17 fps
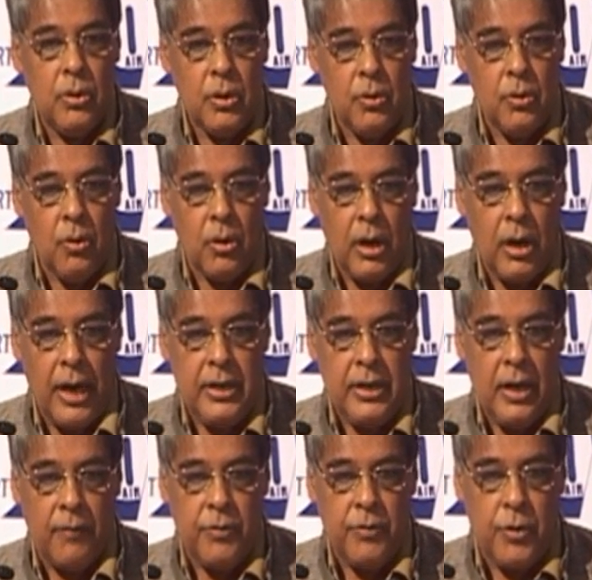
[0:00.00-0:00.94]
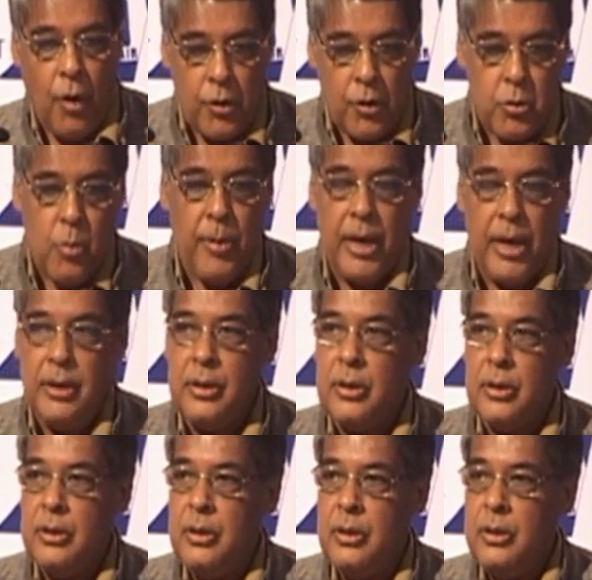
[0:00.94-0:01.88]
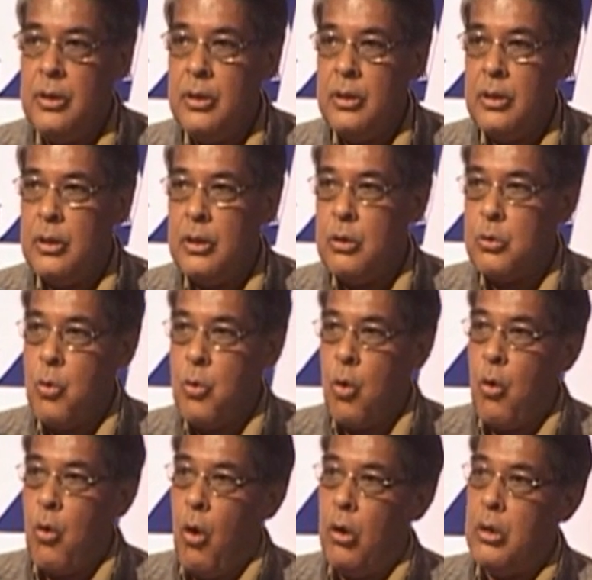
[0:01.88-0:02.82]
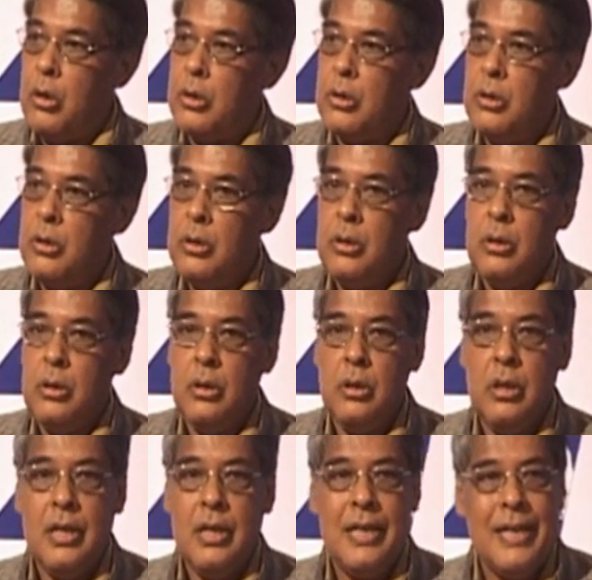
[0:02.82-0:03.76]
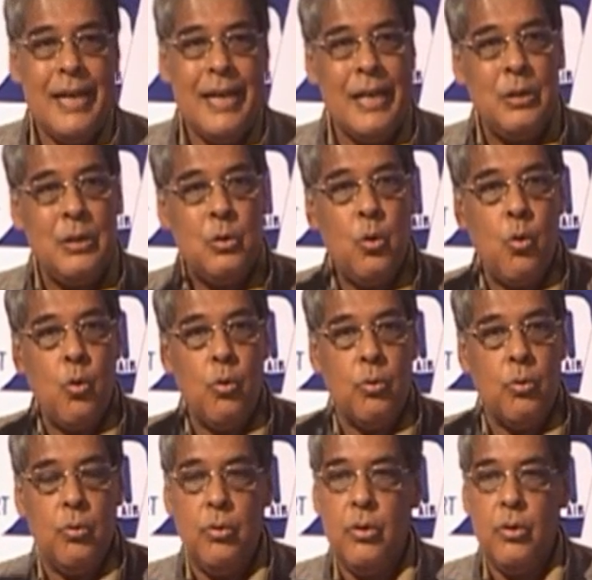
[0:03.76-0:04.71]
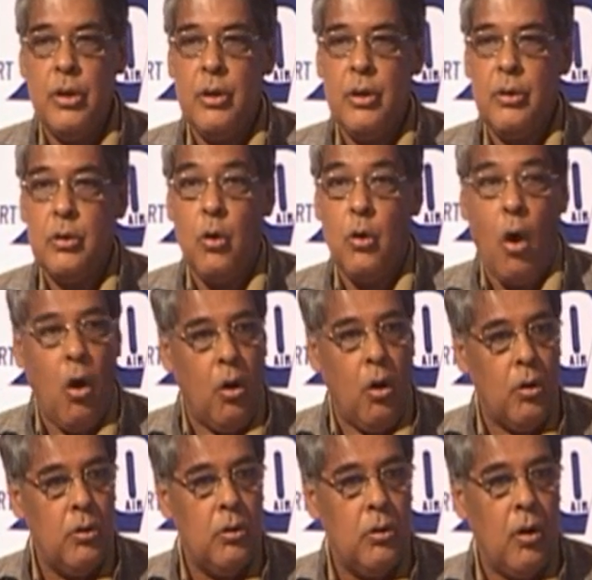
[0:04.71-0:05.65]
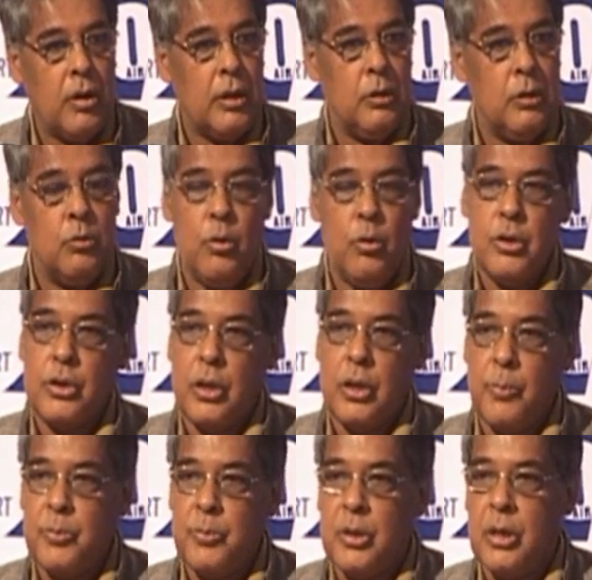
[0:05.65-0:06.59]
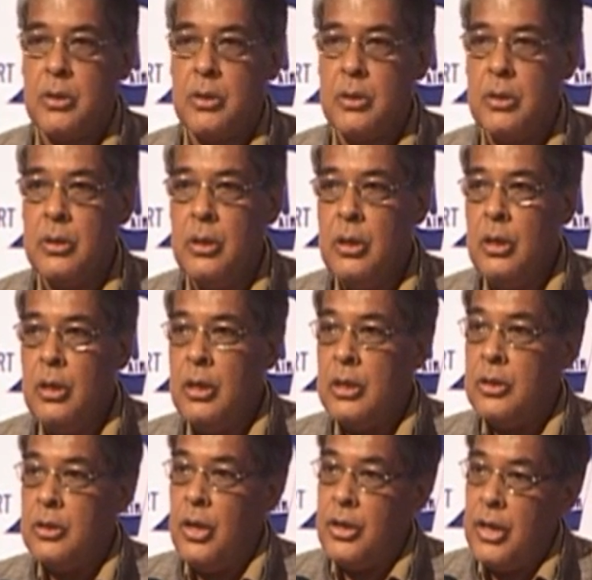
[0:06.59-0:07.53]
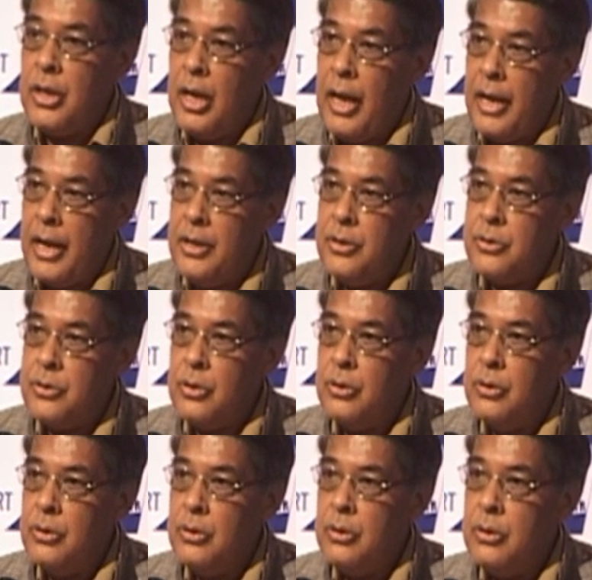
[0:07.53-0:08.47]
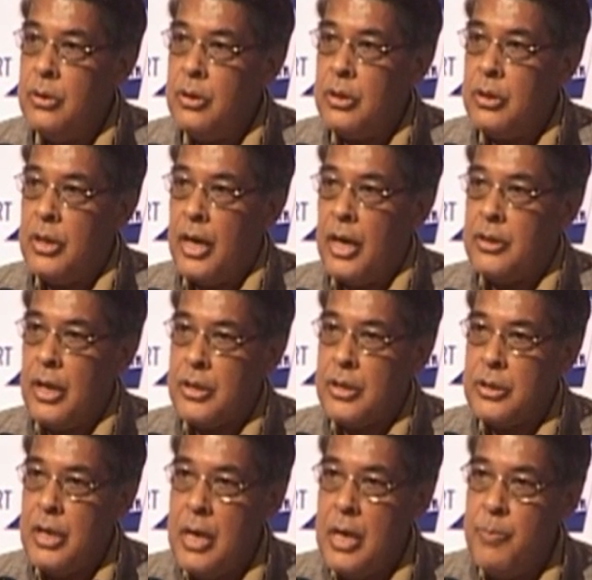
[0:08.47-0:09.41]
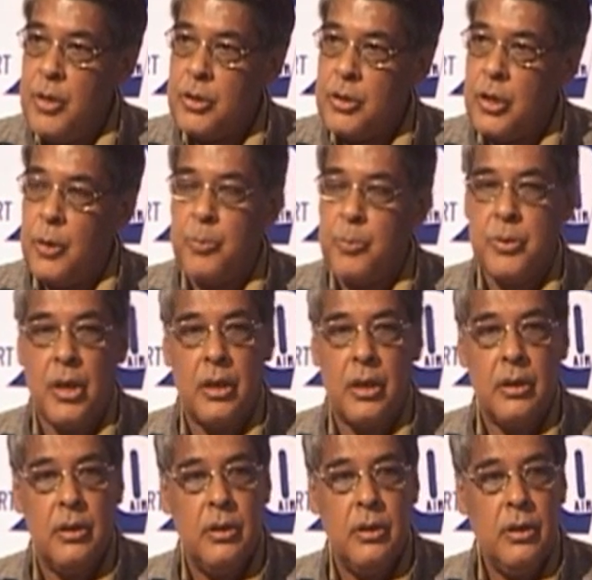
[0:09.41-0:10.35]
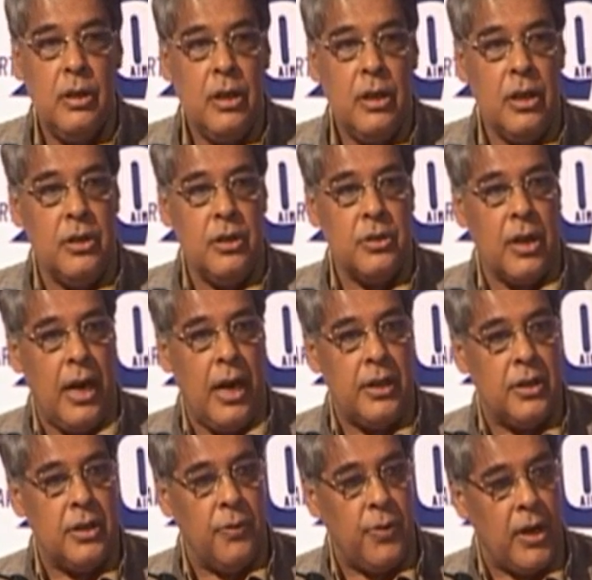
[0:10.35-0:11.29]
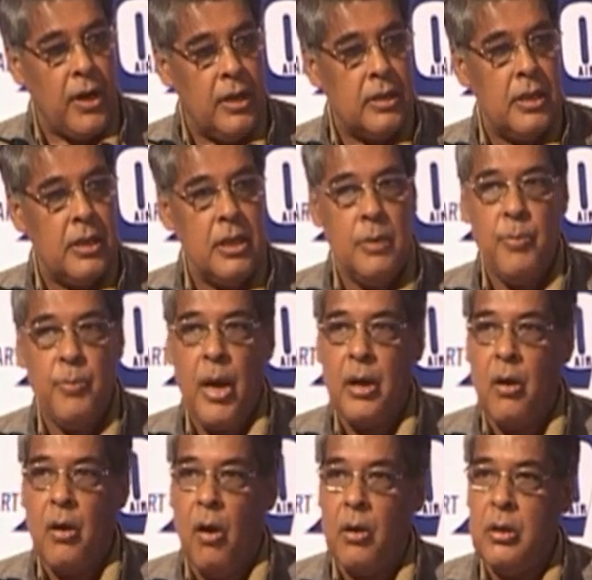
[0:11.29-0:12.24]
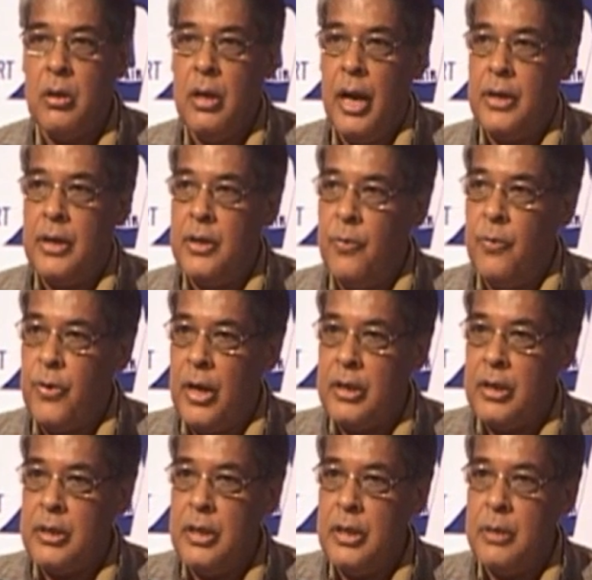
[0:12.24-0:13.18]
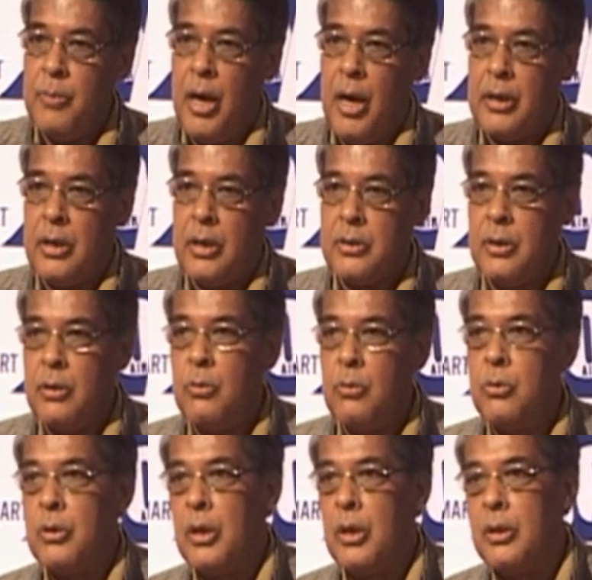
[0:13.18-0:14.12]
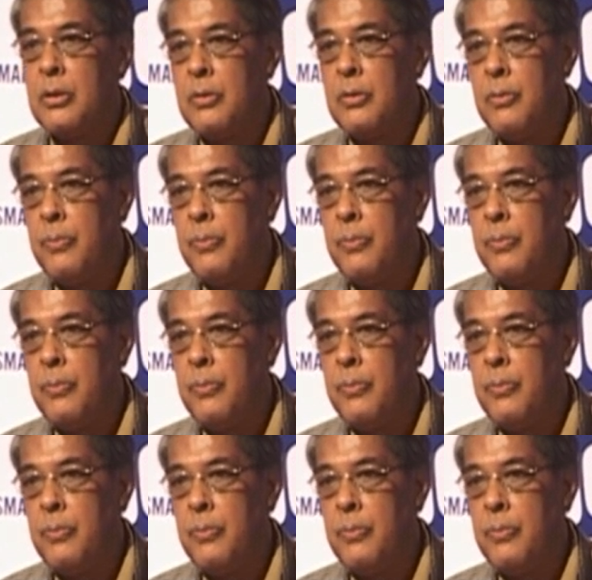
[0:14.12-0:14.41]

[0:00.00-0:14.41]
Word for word: you know, kind of document the so-called Hindu law or Hindu scriptures. They realized that the same scripture is read differently in Bengal and differently in Maharashtra and Gujarat.